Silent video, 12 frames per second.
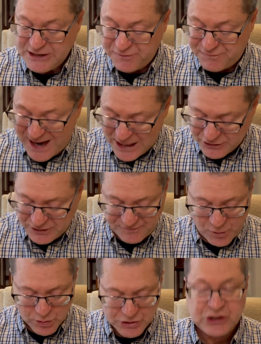filed
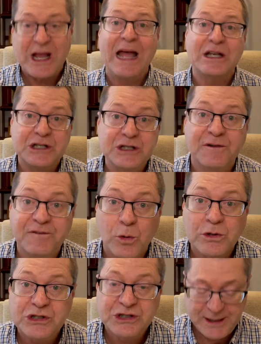divorce and
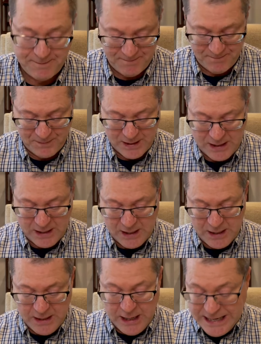divorced him.
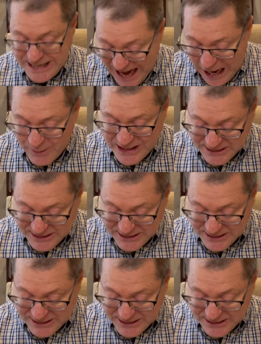Now he's